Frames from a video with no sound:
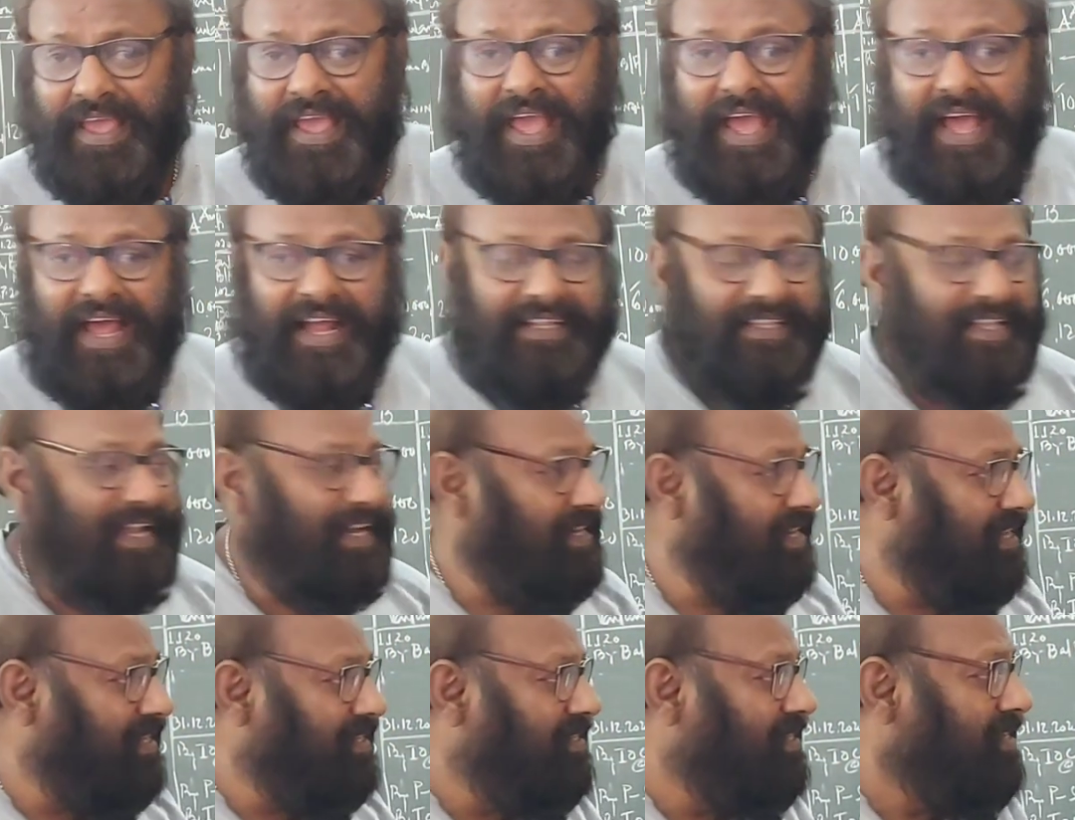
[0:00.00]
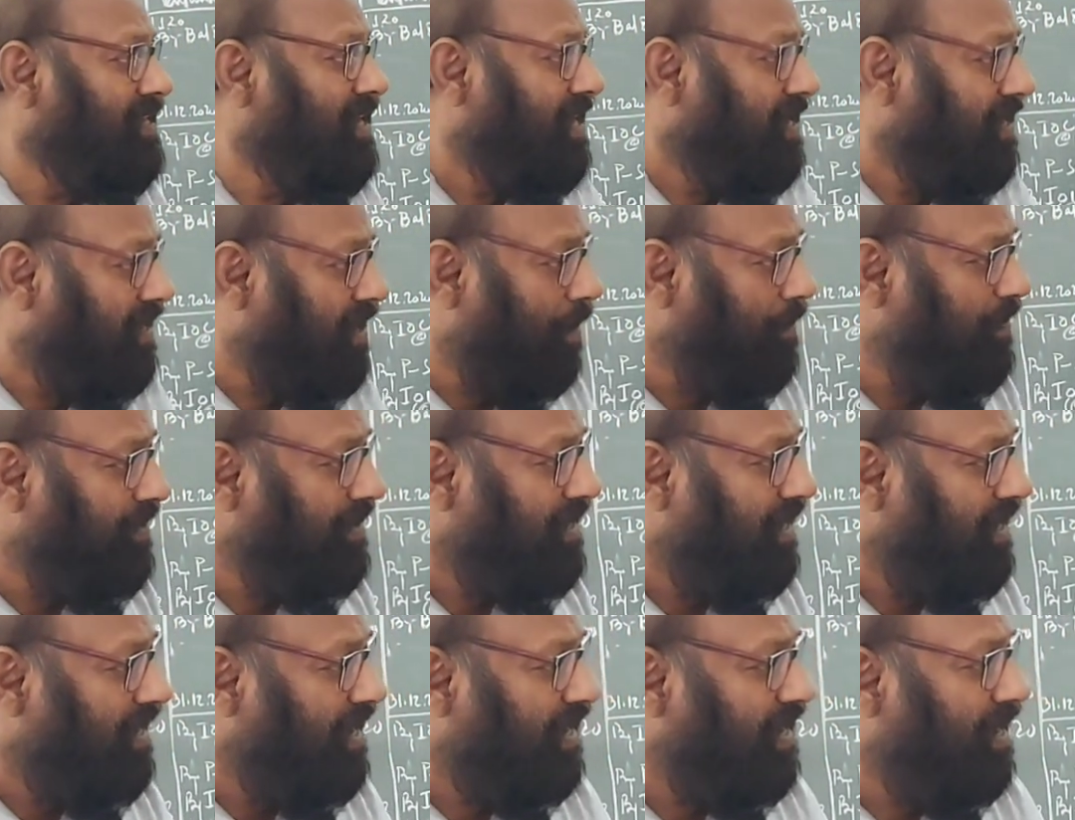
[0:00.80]
and that is
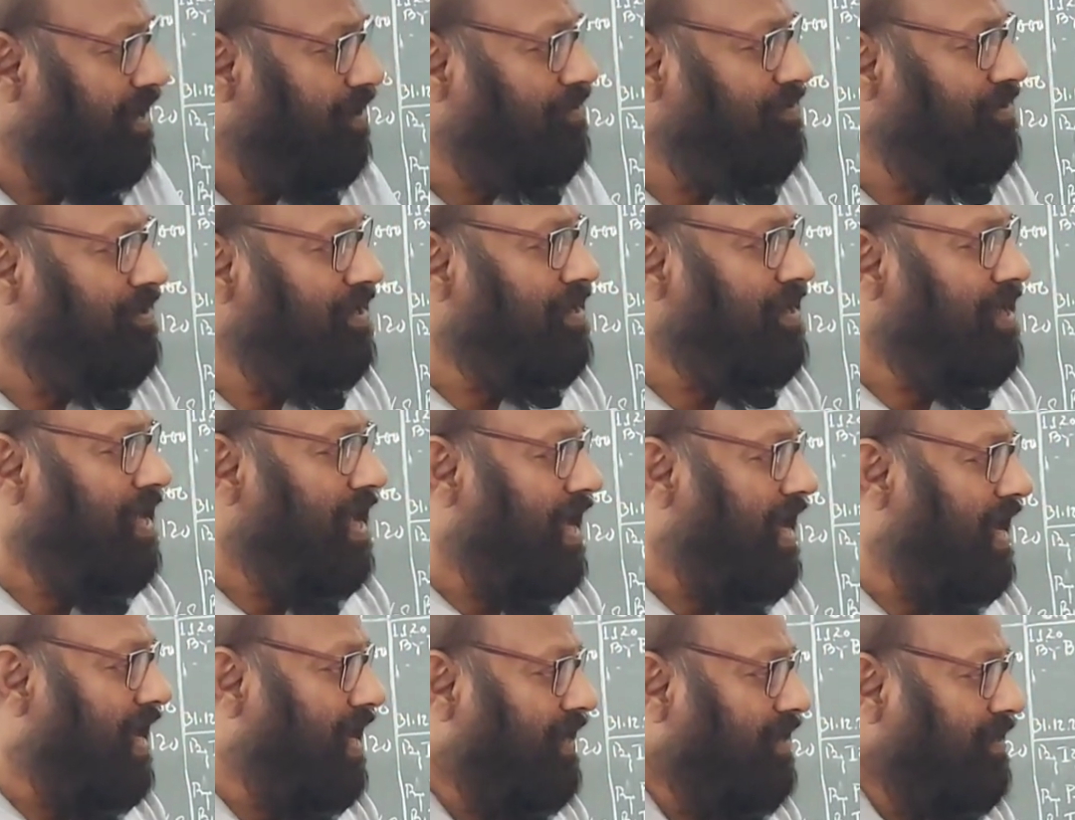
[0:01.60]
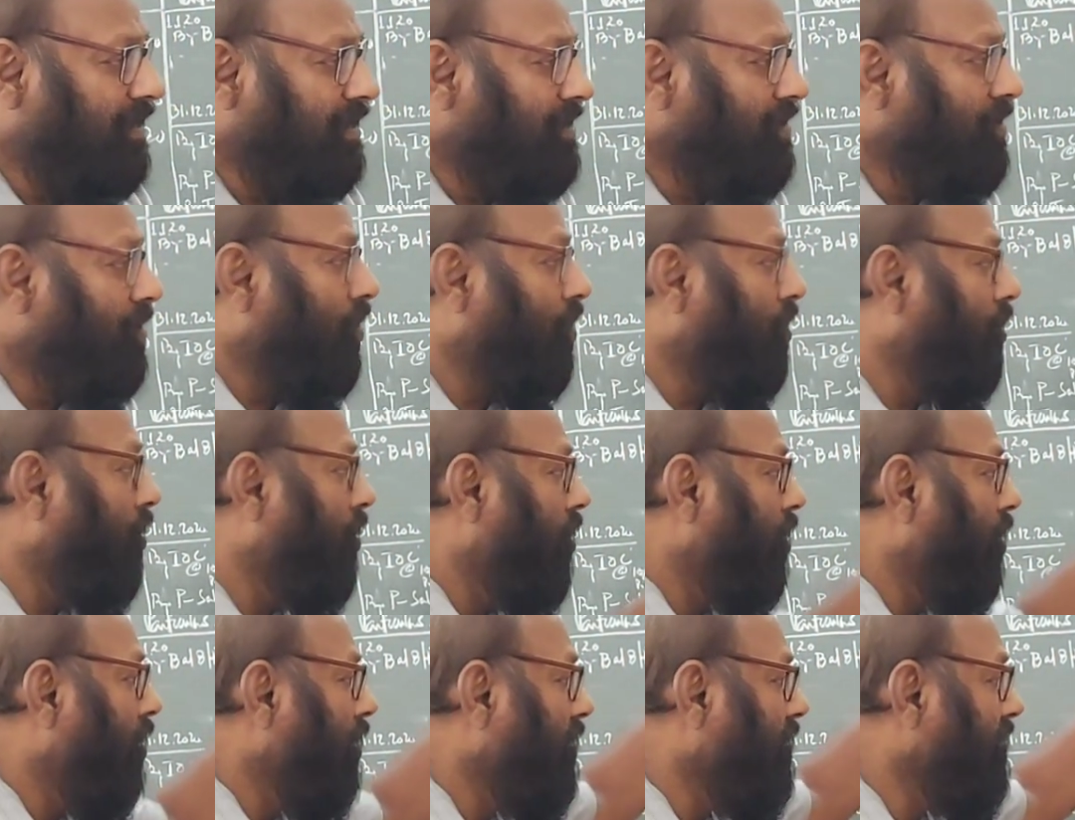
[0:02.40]
capital account, and
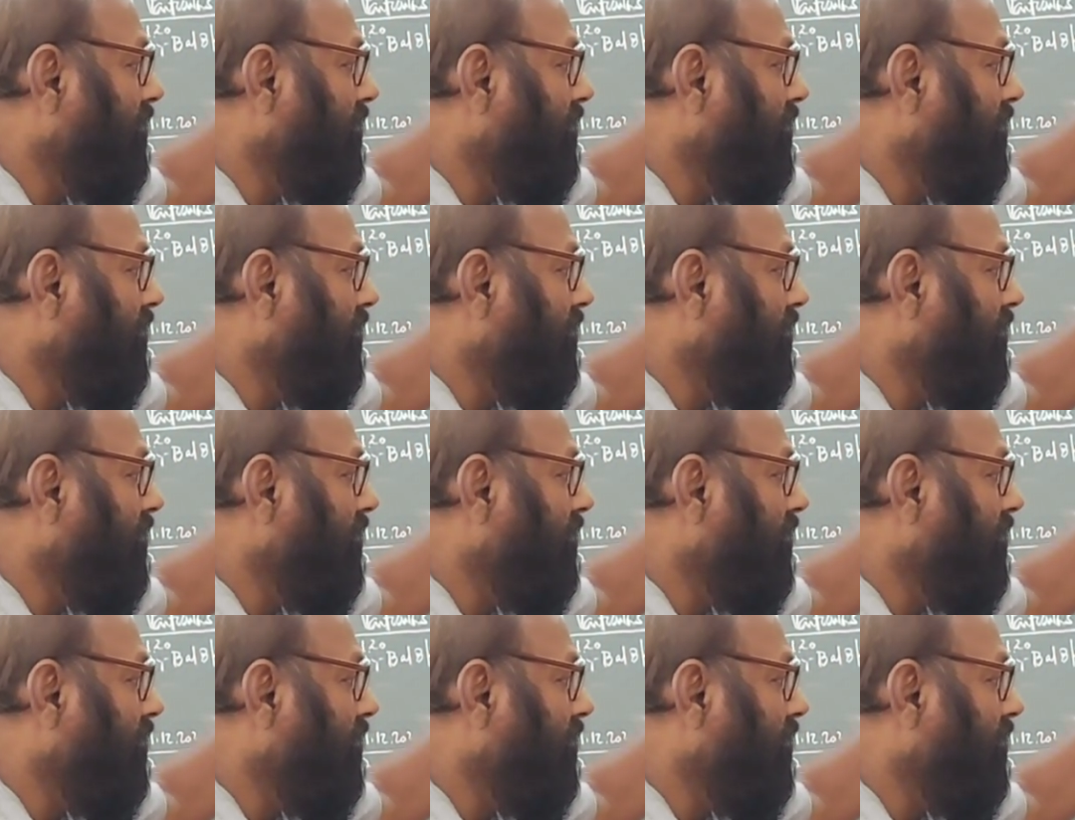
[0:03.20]
all